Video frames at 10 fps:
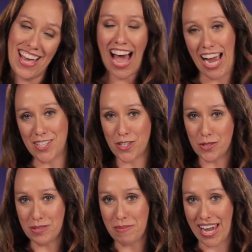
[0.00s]
I
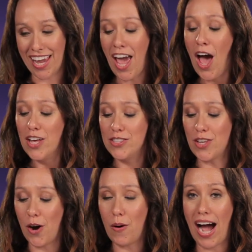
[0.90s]
choose me,
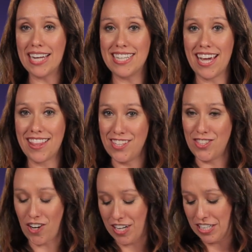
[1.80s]
so I take the
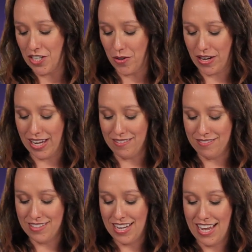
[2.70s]
starting token,
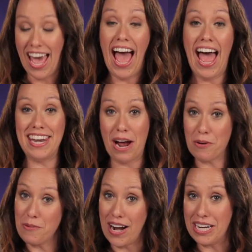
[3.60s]
and now
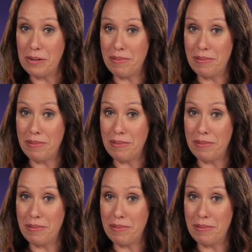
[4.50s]
we're ready to